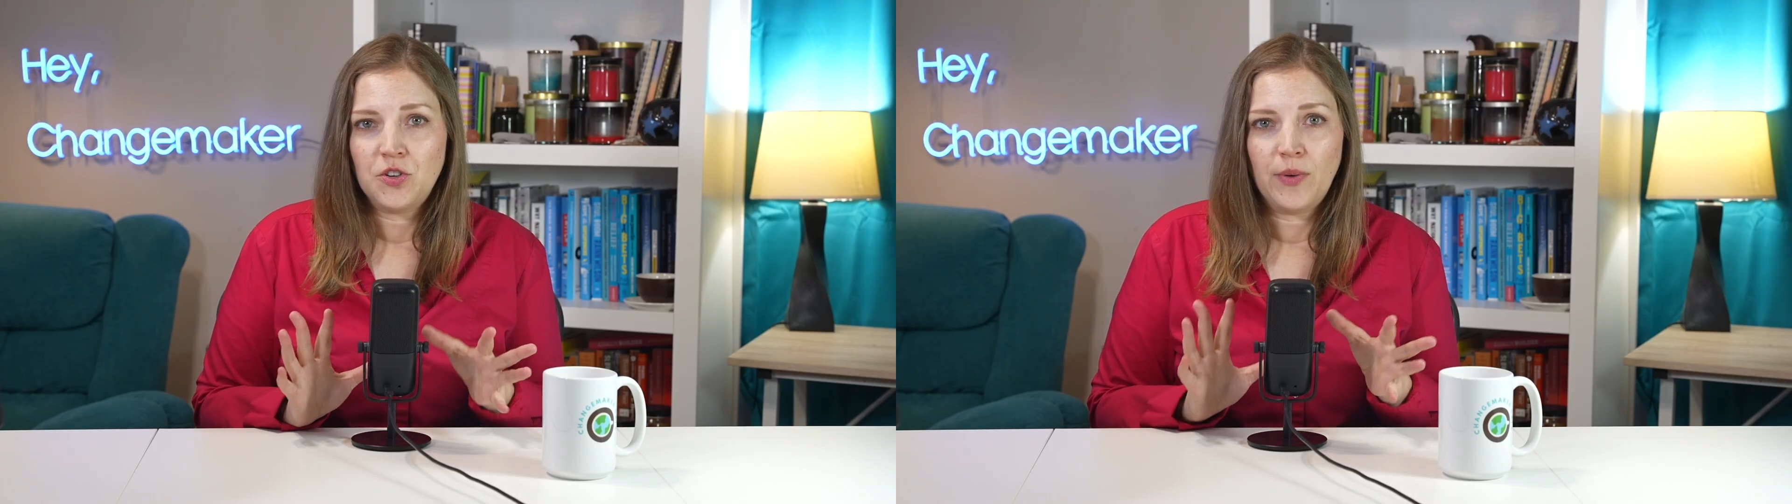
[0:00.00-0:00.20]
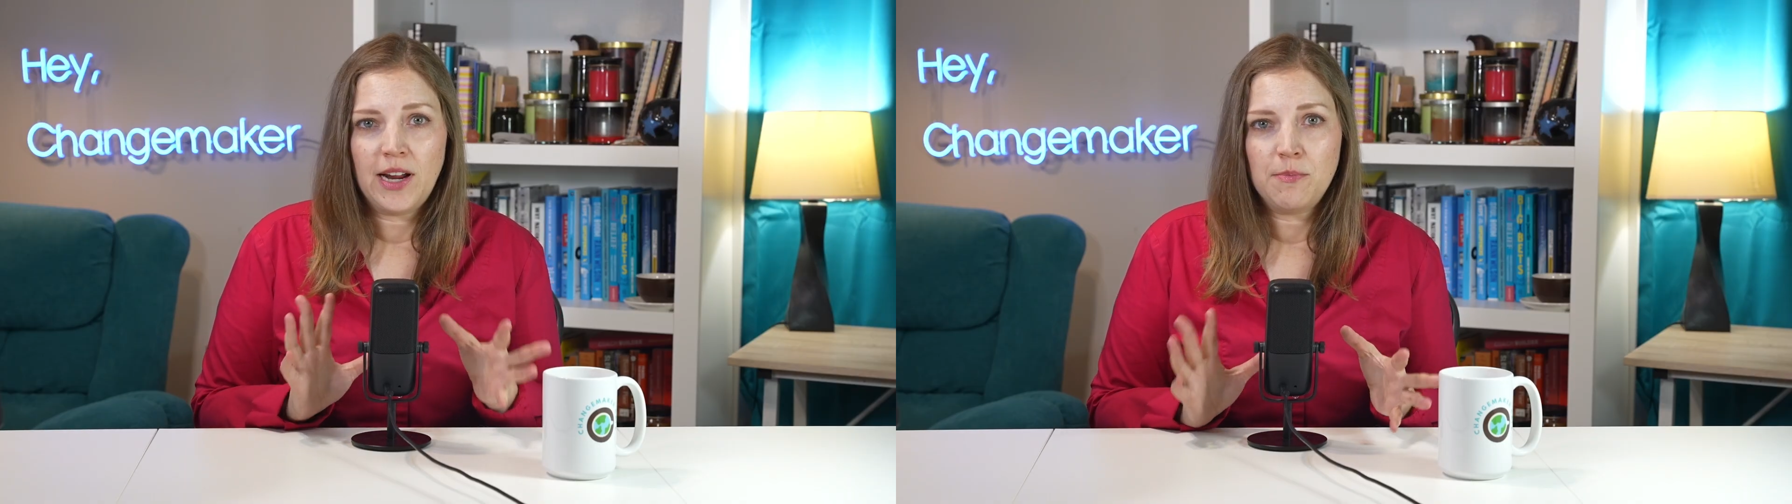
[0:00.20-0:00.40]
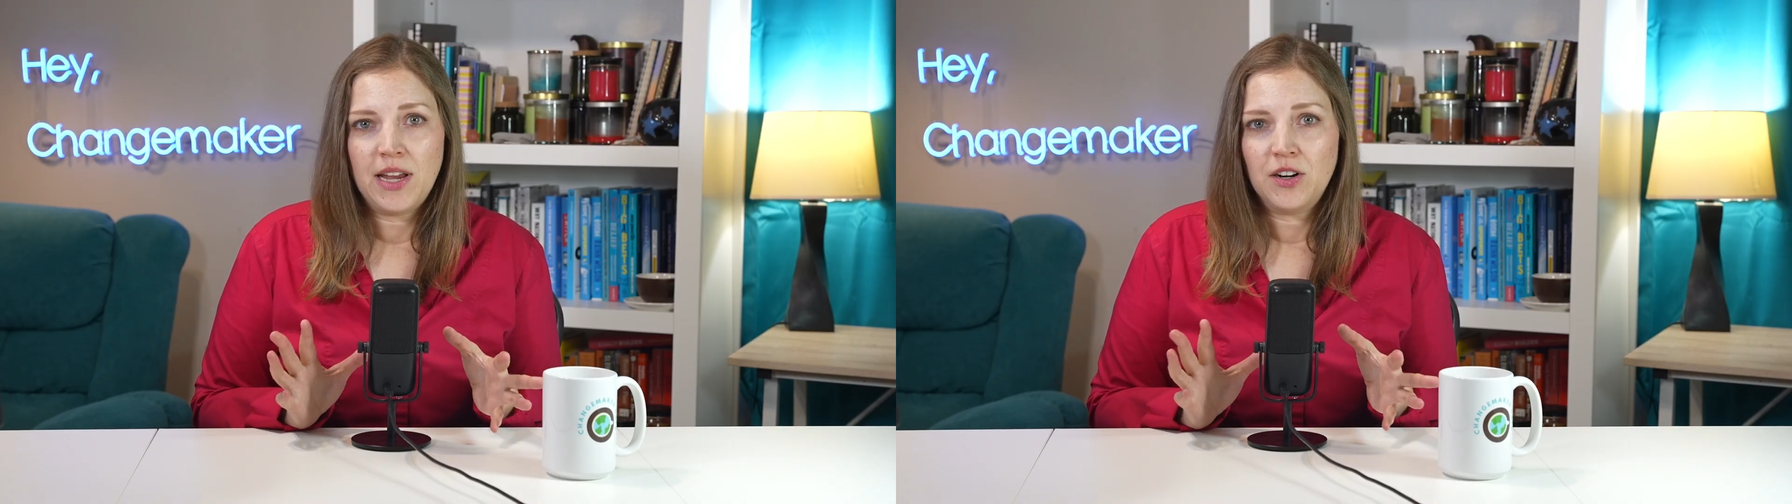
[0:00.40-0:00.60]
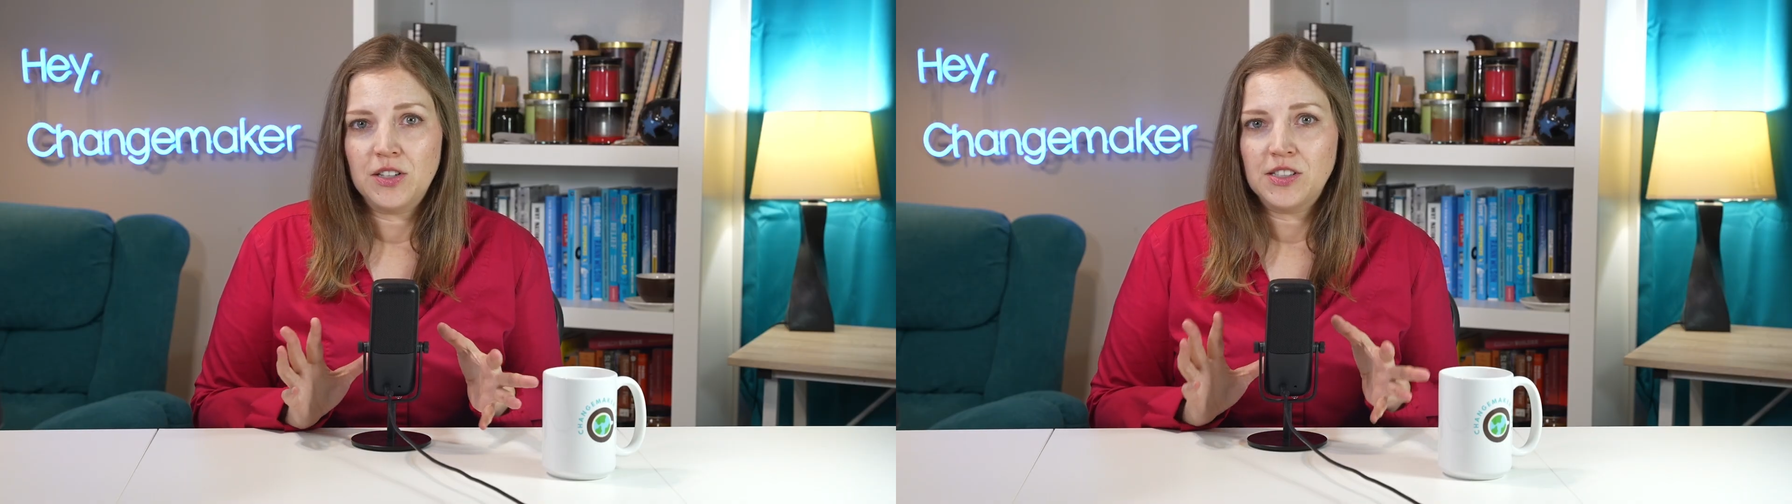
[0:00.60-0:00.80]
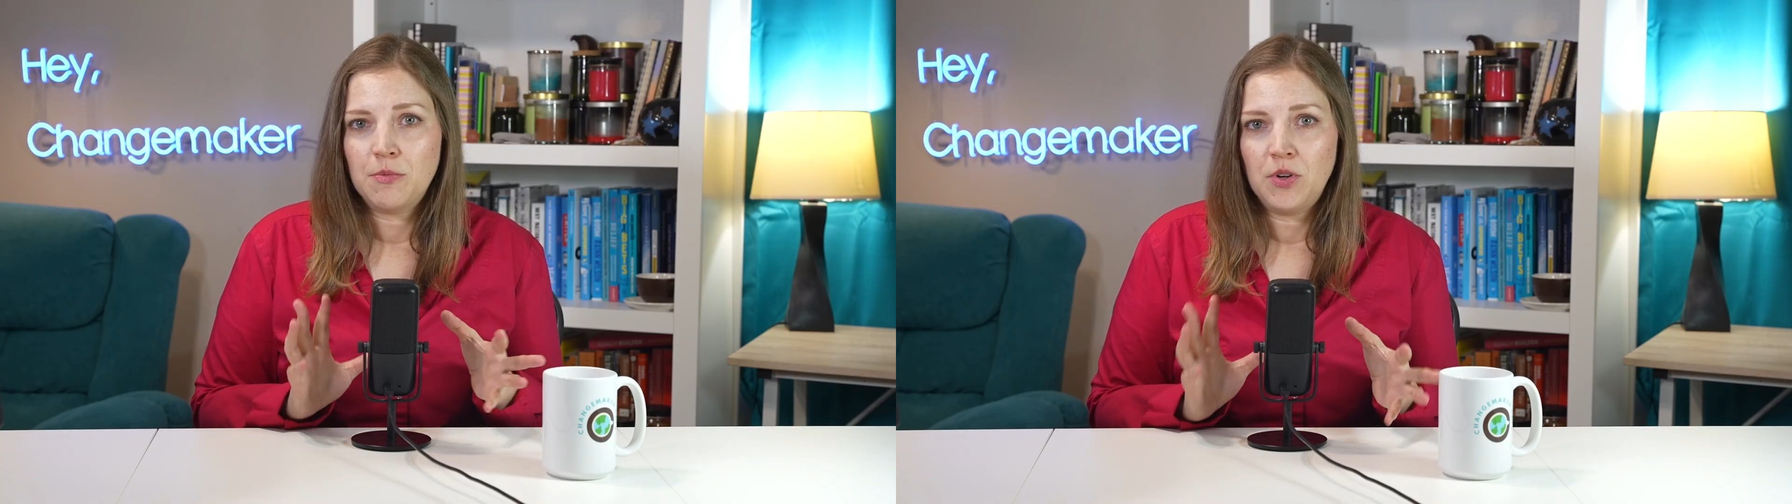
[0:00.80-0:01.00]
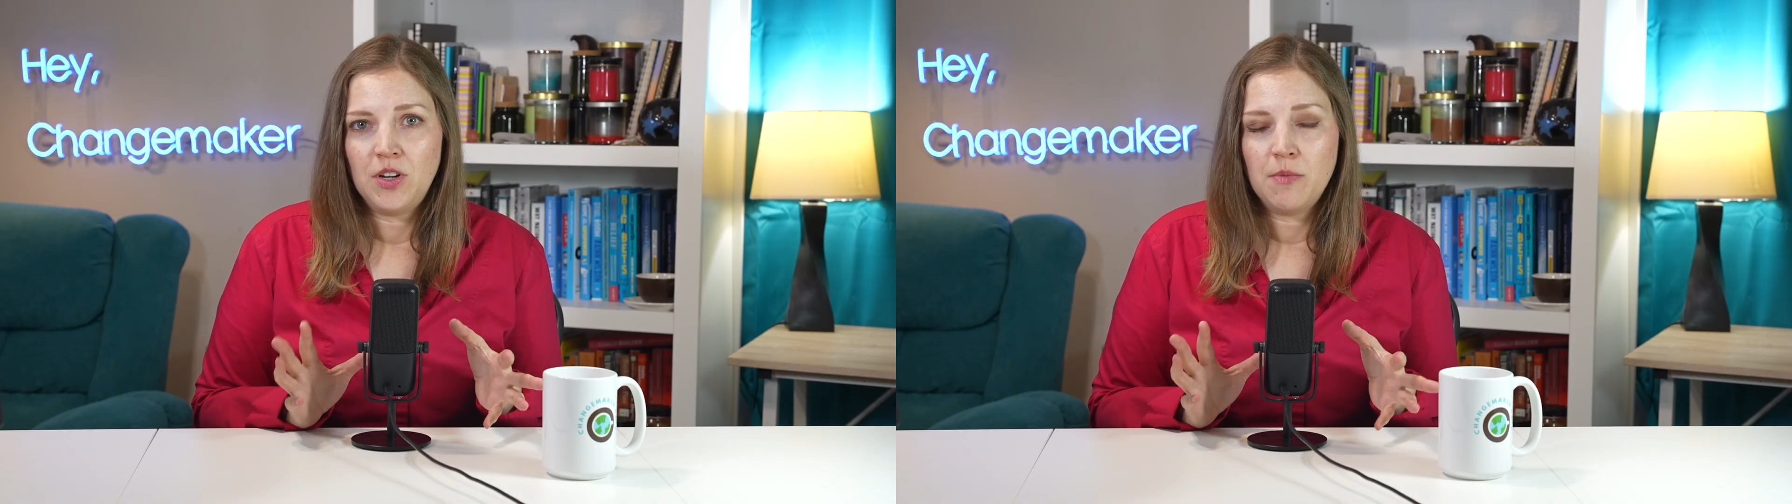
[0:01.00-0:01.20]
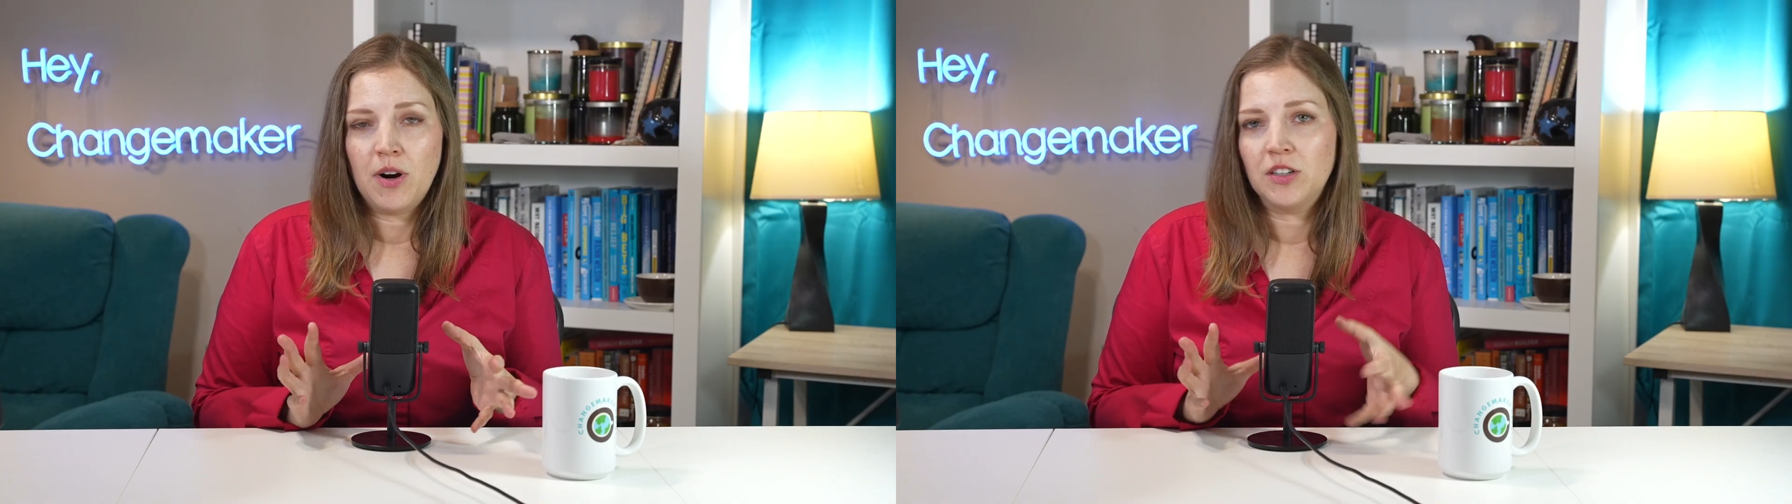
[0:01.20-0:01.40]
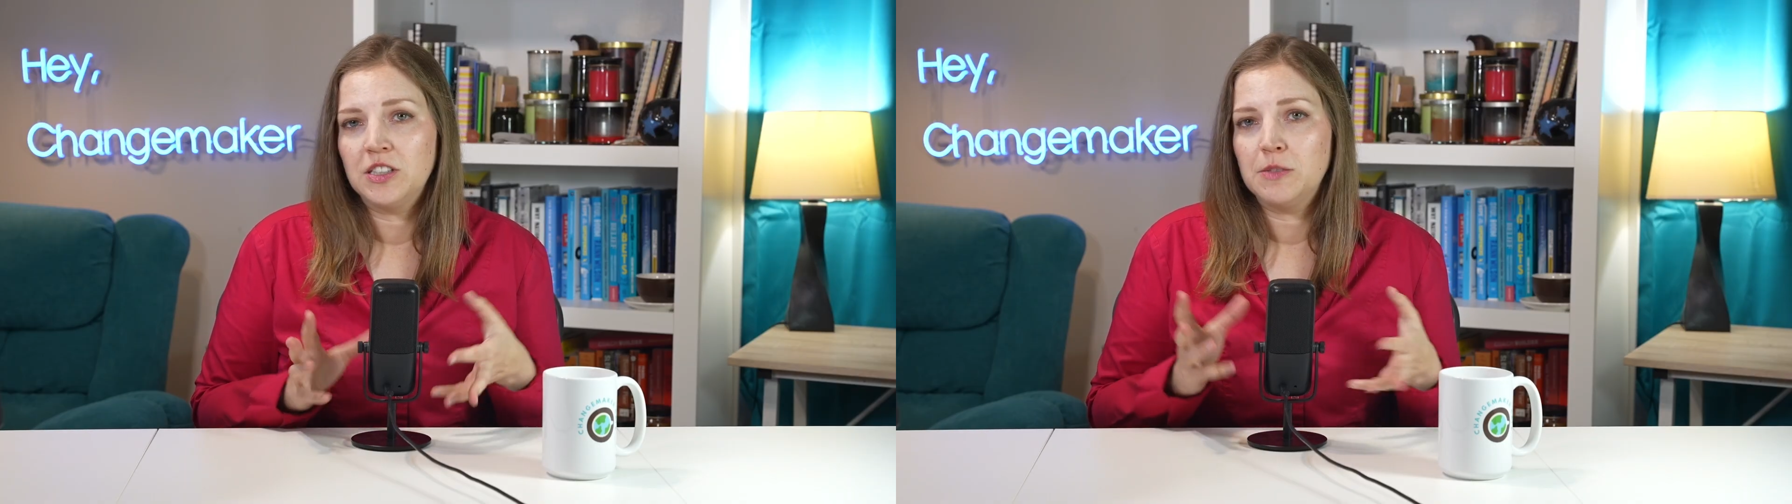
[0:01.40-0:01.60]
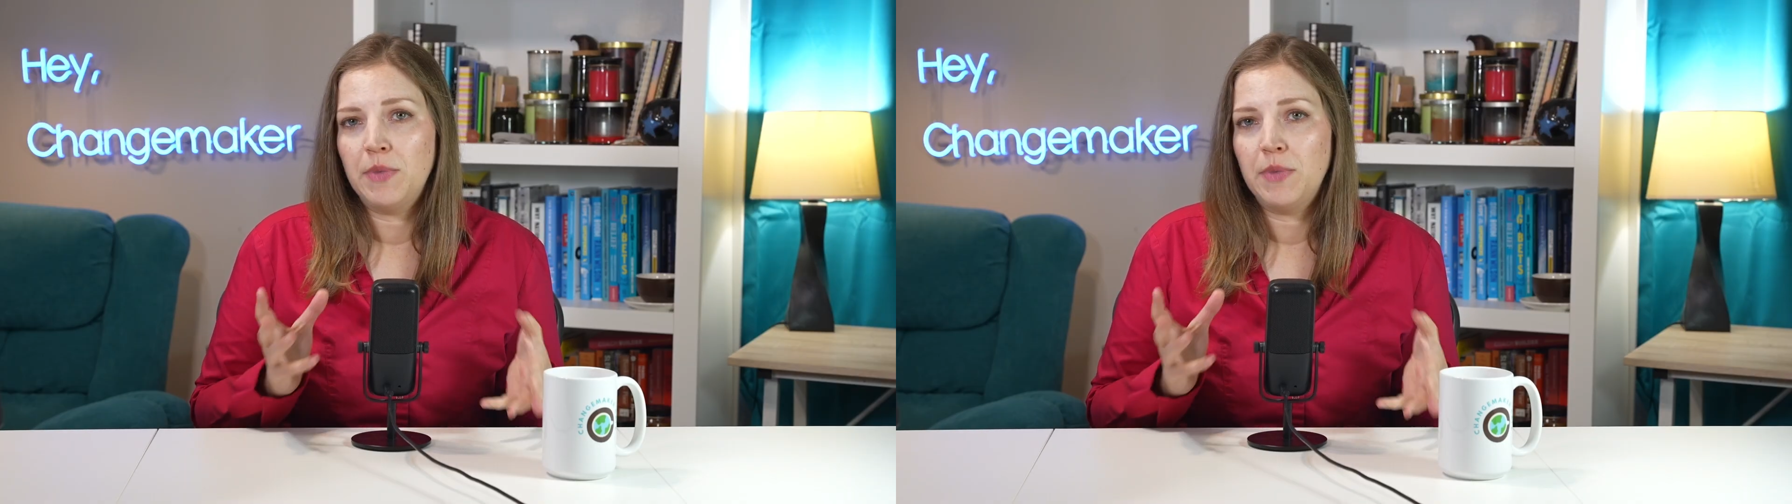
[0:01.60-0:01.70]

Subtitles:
grant makers, community partners,